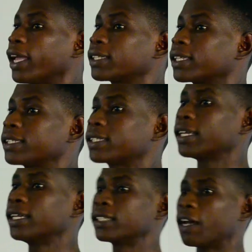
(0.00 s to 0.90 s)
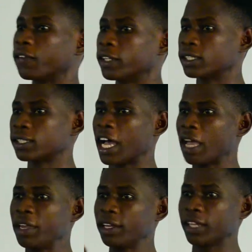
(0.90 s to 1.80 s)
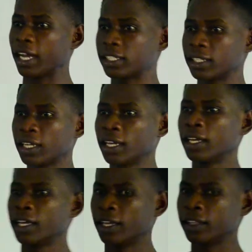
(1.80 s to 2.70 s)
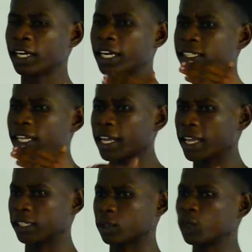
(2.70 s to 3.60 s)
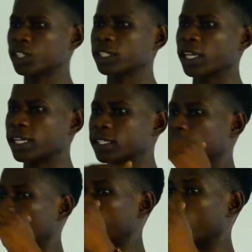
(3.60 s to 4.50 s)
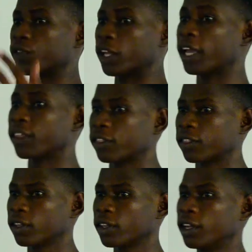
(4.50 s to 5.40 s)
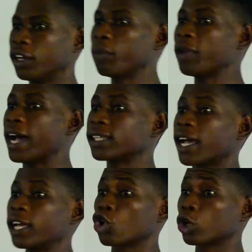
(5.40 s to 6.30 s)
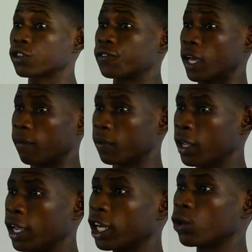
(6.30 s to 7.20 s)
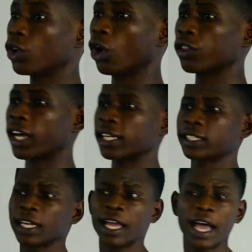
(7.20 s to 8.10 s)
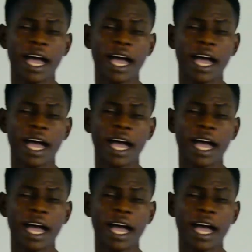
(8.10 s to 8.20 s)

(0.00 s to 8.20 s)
Earth's surface. I mean that there is a layer which is external layer of the Earth named as hydrosphere, and we know that